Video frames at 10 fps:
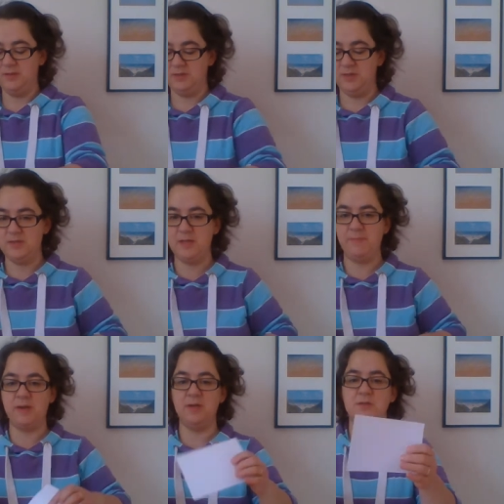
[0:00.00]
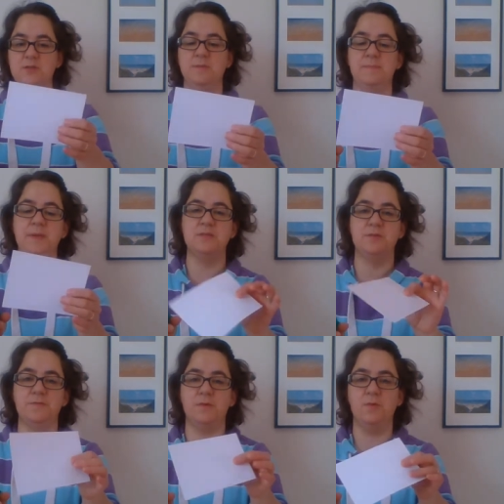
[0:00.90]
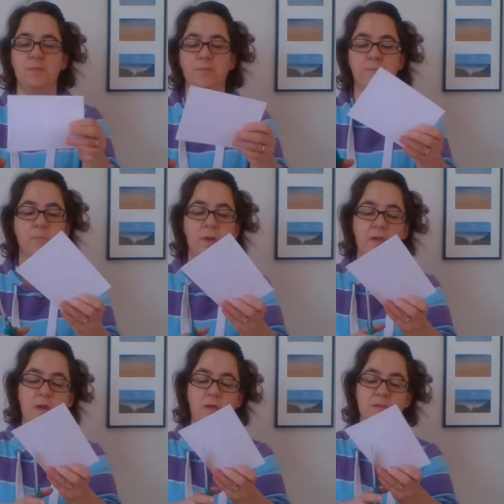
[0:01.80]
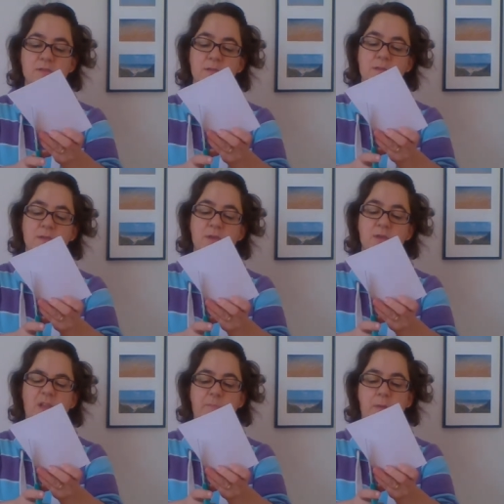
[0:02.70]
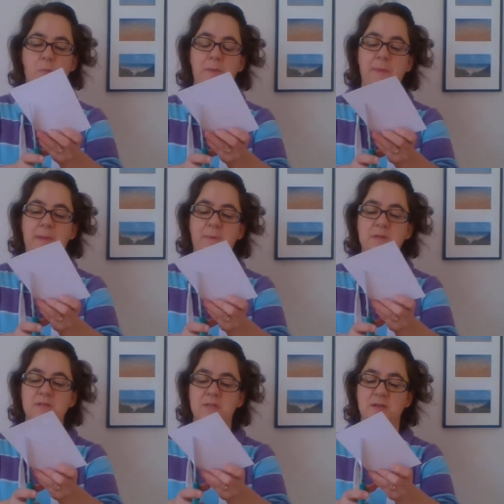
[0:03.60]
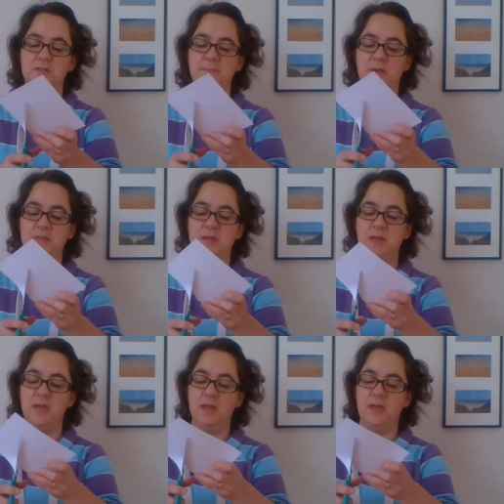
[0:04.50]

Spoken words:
I'm going to take my piece of white card. Can be white paper, doesn't actually matter.